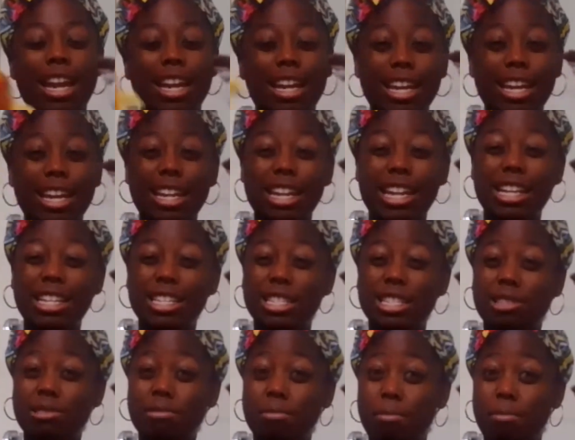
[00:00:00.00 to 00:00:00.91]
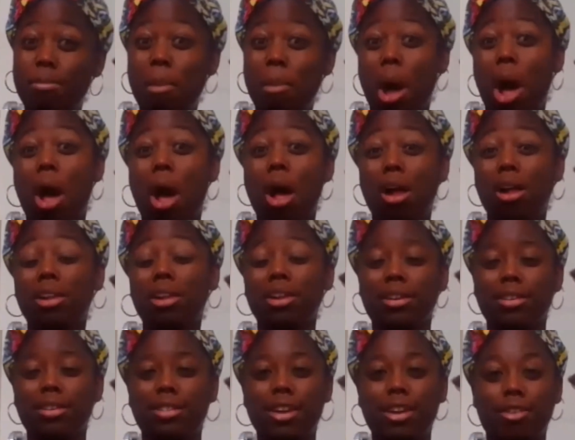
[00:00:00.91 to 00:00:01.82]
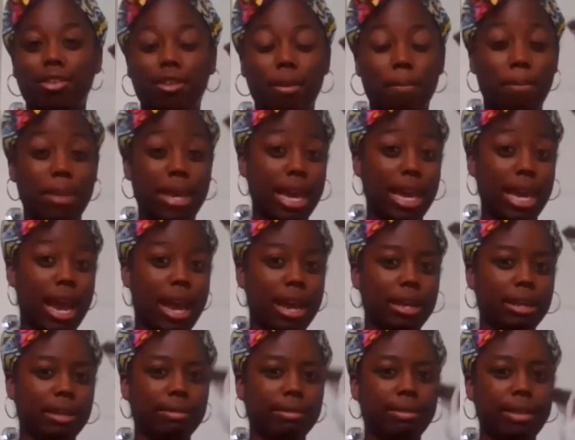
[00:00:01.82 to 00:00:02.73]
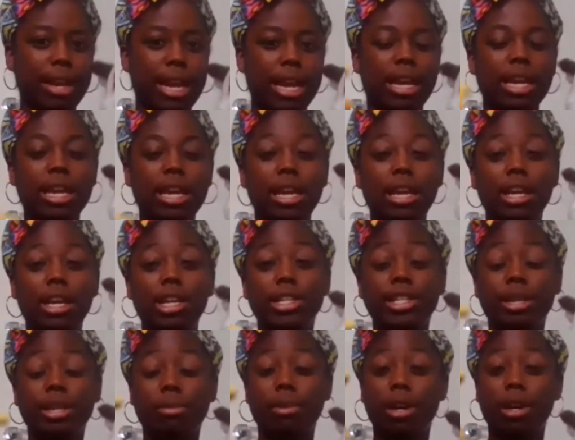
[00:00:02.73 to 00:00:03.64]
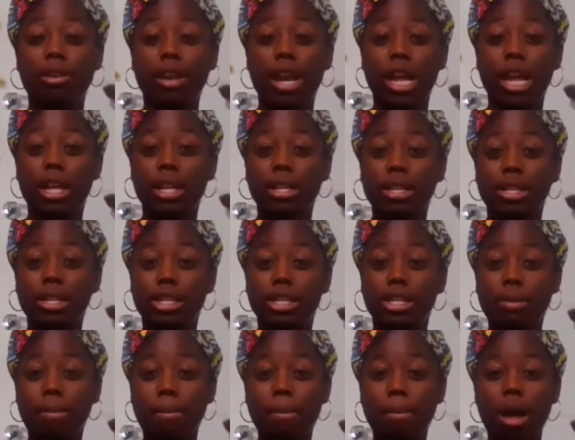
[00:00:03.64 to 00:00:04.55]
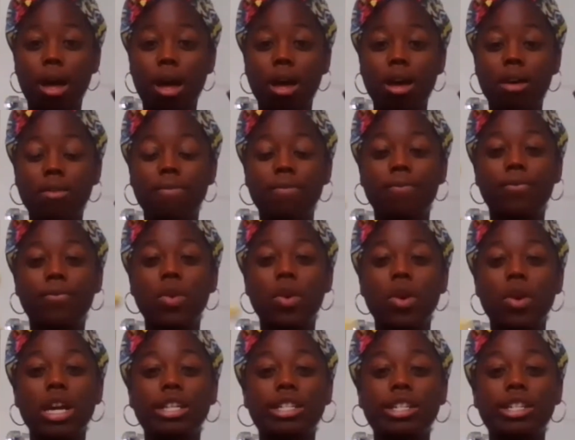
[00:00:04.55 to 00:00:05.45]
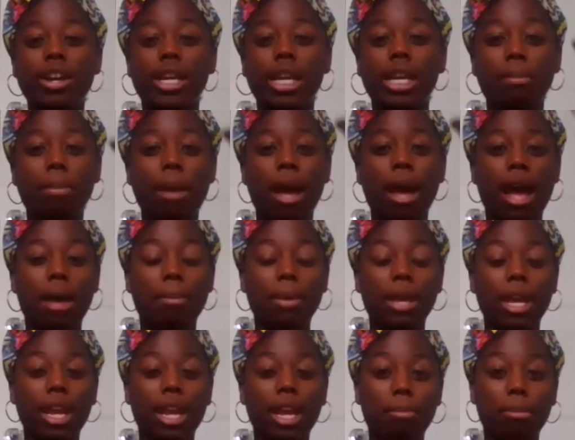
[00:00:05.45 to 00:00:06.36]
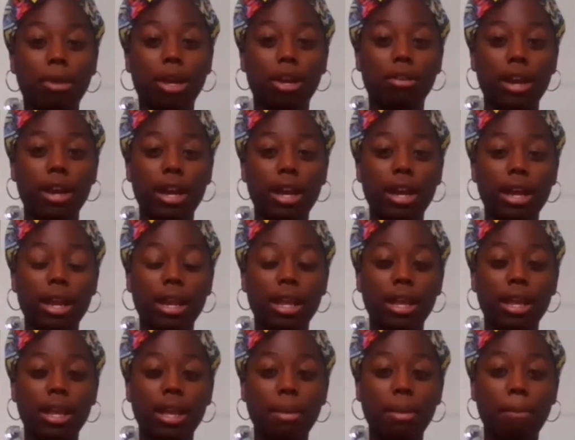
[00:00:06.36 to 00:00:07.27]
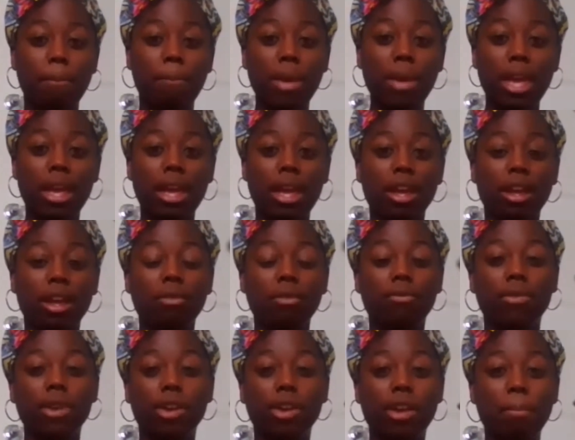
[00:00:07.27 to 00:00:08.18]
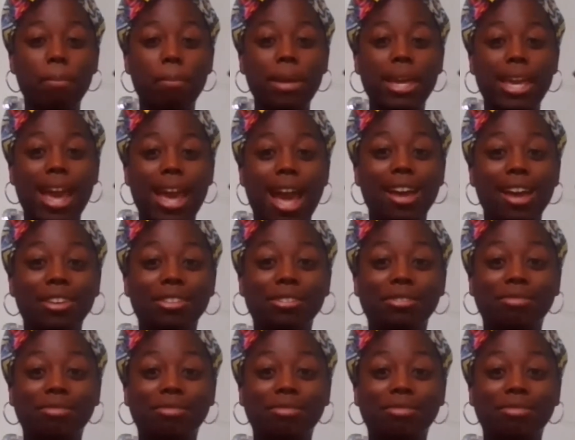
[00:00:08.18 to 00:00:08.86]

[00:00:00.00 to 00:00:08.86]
and he looks smaller than Grumpy Cat, right? So I'm going to write small for Turkey Bob, and I'm going to write big for Grumpy Cat.